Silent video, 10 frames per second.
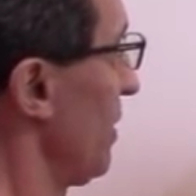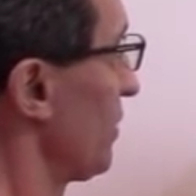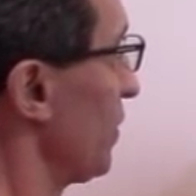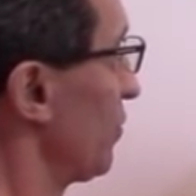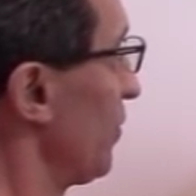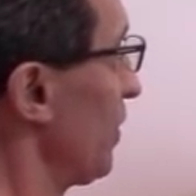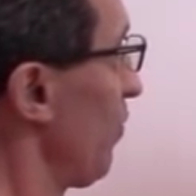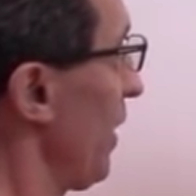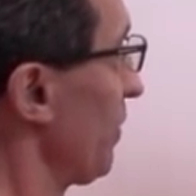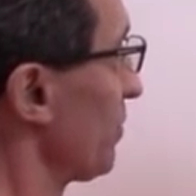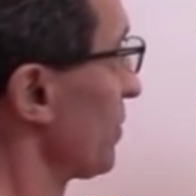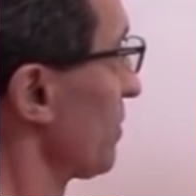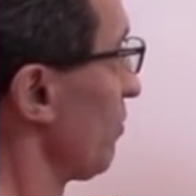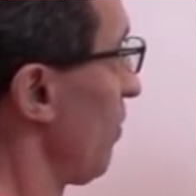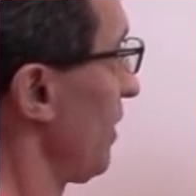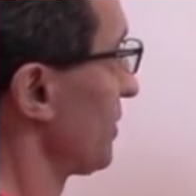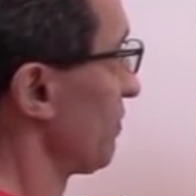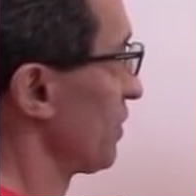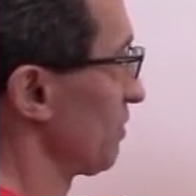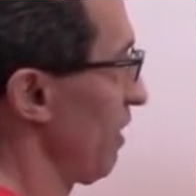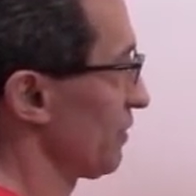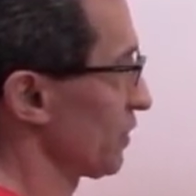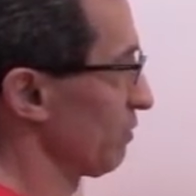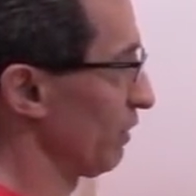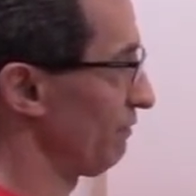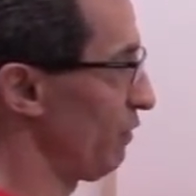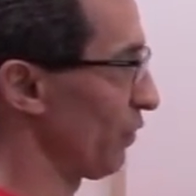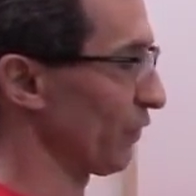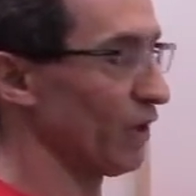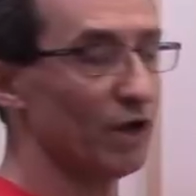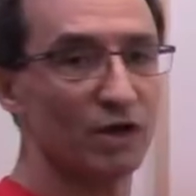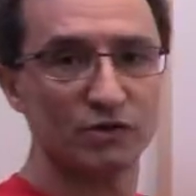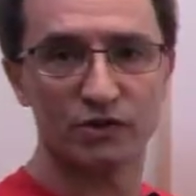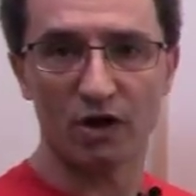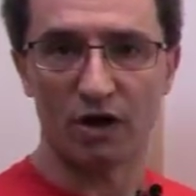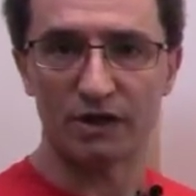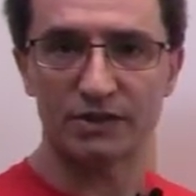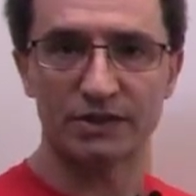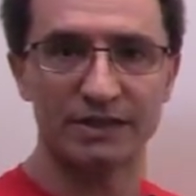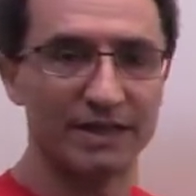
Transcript: coronavirus was responsible for SARS,